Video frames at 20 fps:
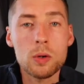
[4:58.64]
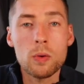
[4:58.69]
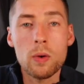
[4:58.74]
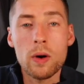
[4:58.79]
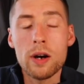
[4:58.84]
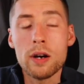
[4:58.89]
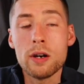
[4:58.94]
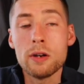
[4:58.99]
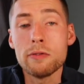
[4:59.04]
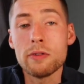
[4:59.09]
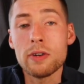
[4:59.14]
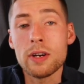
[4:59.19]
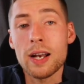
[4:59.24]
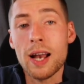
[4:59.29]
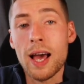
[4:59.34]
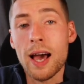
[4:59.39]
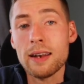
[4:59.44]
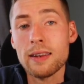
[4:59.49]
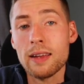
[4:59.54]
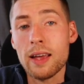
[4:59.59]
acquired
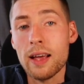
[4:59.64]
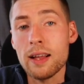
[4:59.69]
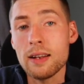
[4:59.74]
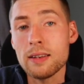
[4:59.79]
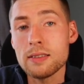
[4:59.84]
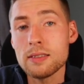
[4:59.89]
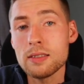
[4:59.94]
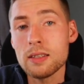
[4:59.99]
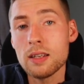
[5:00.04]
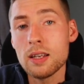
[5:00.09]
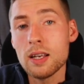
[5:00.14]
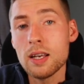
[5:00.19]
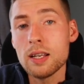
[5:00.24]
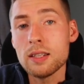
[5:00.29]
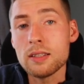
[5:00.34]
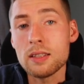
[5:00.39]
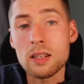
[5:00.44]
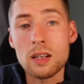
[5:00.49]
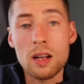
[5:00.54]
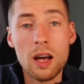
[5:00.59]
Verinata Health,
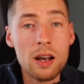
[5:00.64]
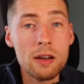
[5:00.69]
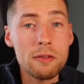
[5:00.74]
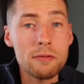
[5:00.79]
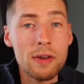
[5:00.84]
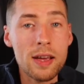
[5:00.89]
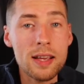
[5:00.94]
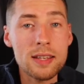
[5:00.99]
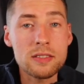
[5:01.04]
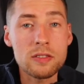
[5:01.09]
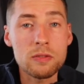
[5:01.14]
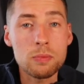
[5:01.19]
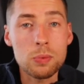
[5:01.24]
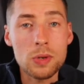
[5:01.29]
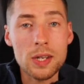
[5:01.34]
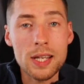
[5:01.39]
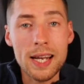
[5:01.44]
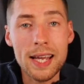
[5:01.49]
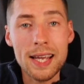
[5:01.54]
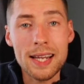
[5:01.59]
the non-invasive
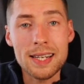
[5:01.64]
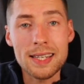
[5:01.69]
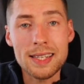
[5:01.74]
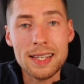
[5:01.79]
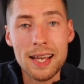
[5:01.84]
prenatal